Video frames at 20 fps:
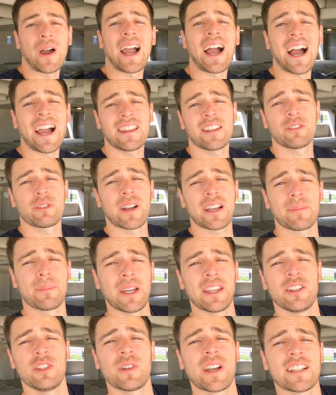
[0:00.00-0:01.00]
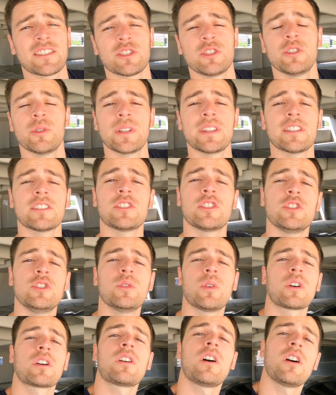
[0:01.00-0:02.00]
I highly recommend that you guys are doing this to
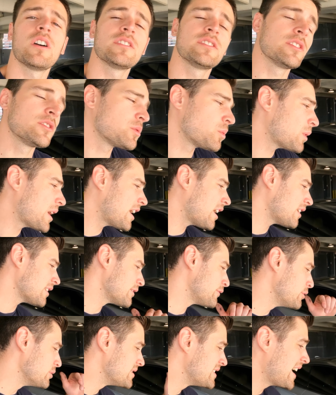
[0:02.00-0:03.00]
your cars as well. If you